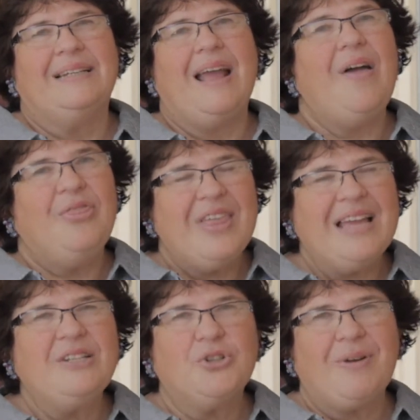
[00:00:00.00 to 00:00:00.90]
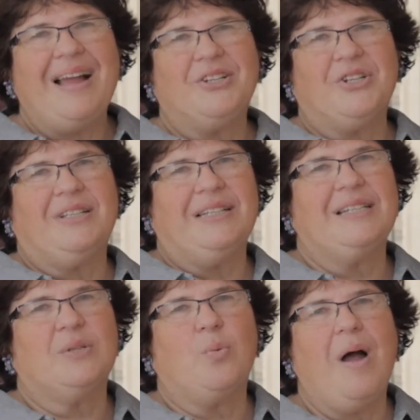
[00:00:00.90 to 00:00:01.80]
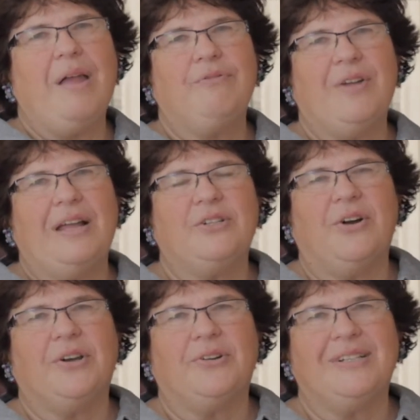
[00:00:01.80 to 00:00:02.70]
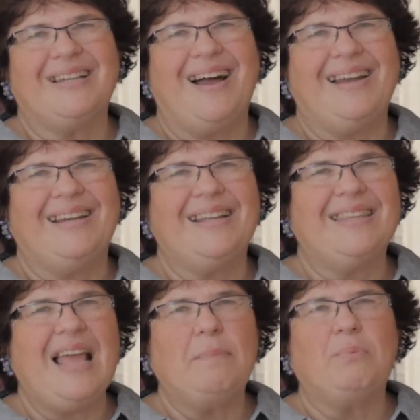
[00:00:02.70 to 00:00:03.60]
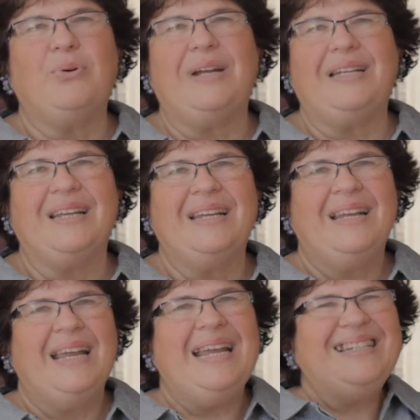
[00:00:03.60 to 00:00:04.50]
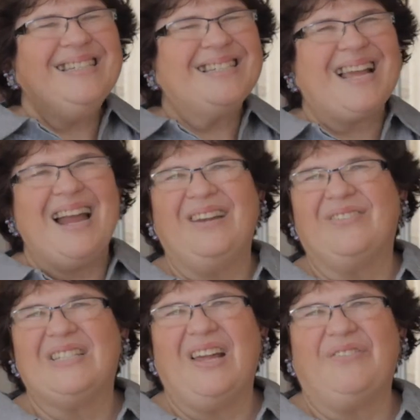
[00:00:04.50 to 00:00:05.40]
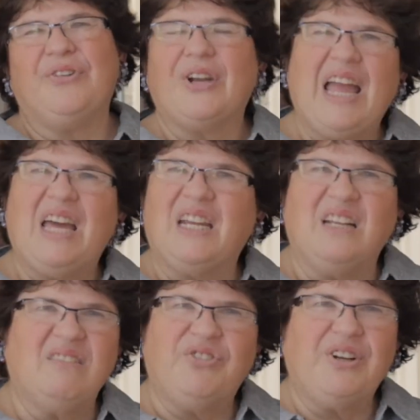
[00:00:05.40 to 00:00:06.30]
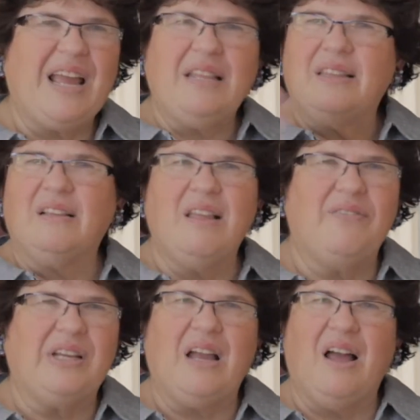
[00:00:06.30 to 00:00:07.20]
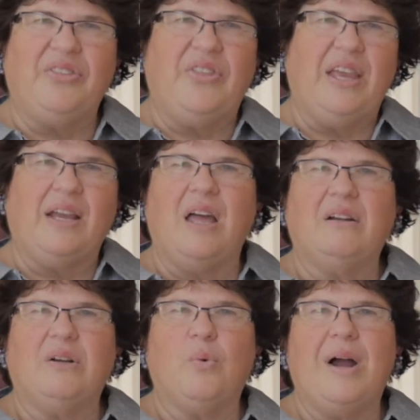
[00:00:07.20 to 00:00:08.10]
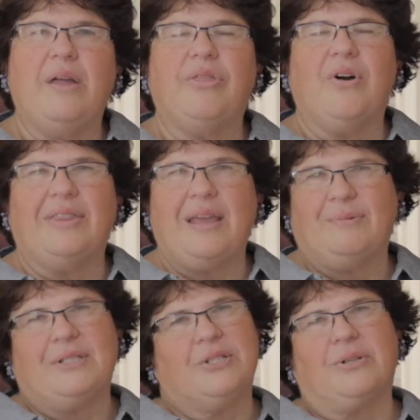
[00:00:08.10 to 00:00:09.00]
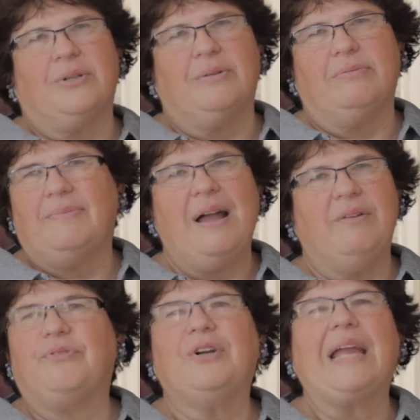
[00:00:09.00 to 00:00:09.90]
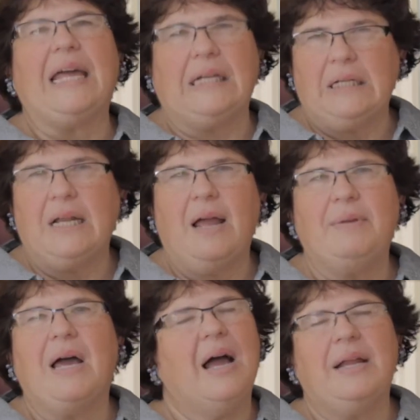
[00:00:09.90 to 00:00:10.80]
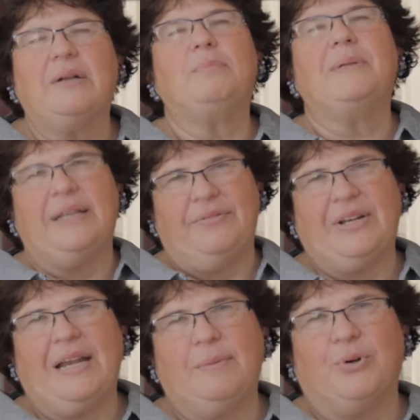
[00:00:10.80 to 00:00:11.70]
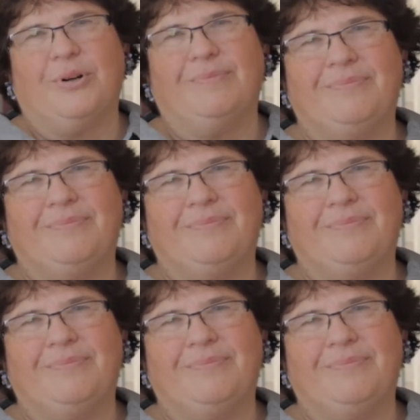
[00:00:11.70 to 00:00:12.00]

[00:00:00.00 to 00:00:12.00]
And then tragically, his wife and daughter died. And at that point, he just kind of said, forget it. Forget the loving God thing. I don't know why I thought that was true. Uh, forget it. I'm not, I don't believe it anymore.